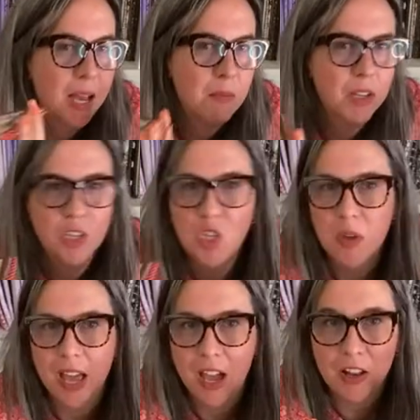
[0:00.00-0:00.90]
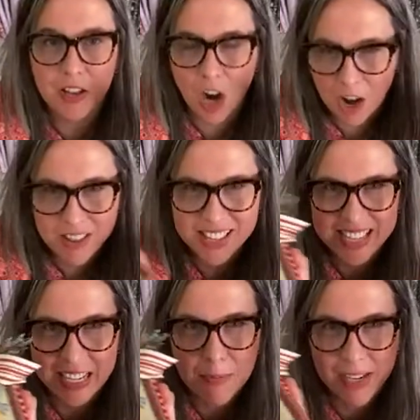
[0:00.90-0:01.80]
Is
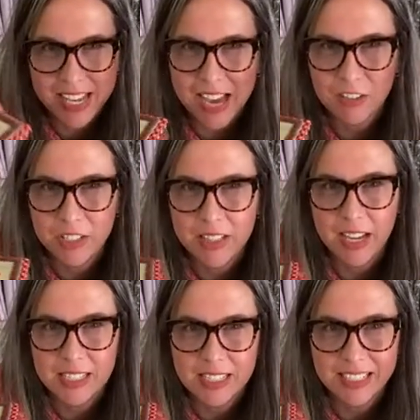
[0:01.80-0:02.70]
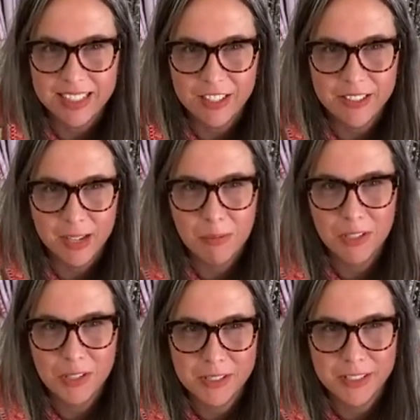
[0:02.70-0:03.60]
anybody actually like sitting at their table
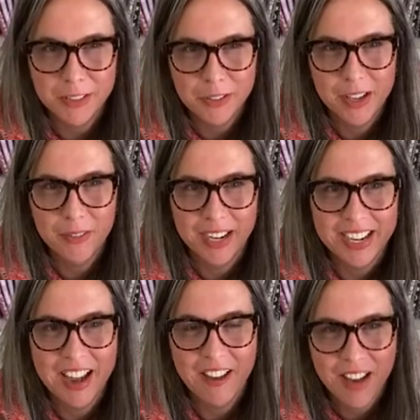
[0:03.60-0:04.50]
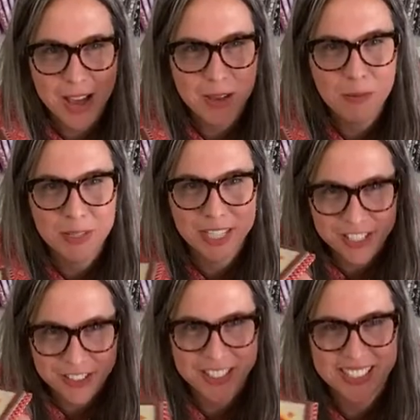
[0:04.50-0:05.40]
using a glue gun right now? I am
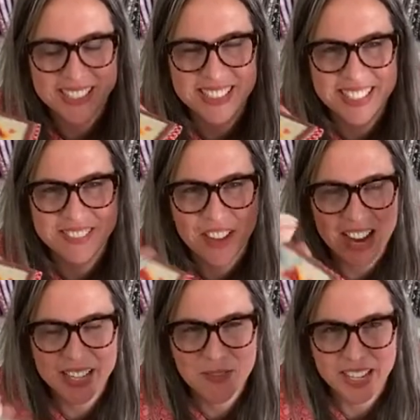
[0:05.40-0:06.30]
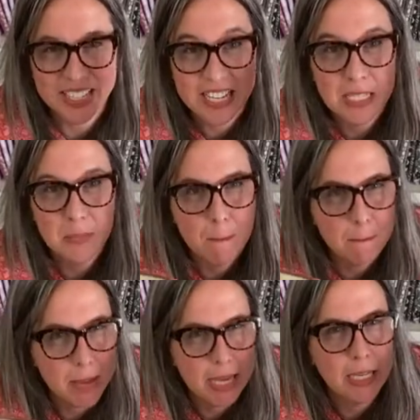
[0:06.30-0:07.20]
curious if anybody is
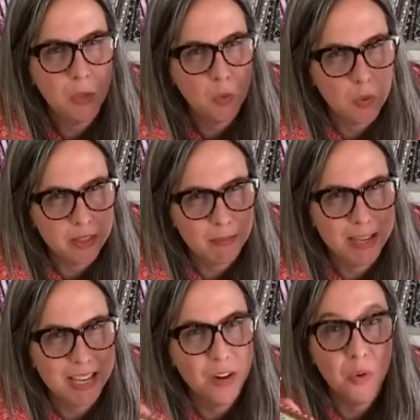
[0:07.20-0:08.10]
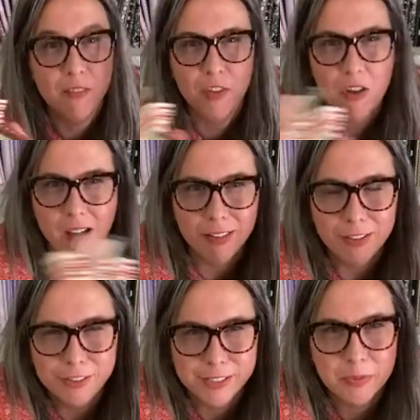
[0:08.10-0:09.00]
making with me, or if you all are
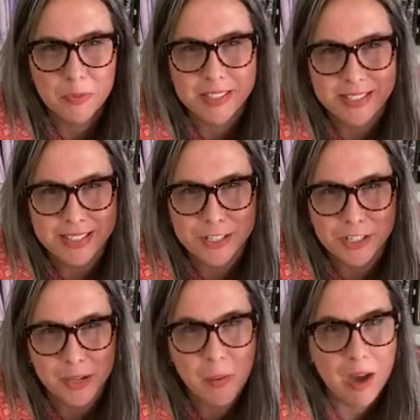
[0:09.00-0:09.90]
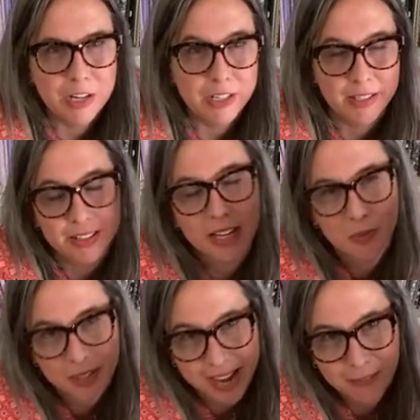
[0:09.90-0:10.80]
just stitching and watching. That's
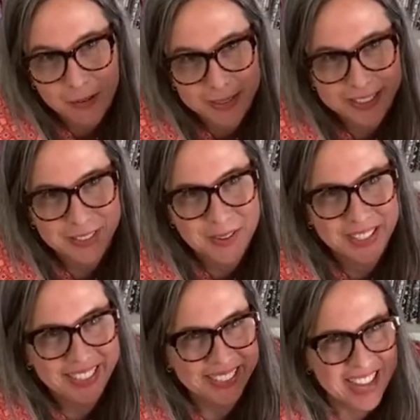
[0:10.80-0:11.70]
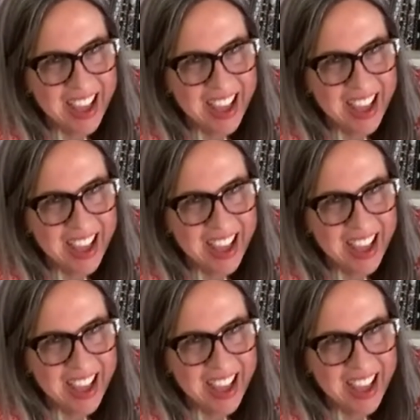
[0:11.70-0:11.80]
what I would be doing.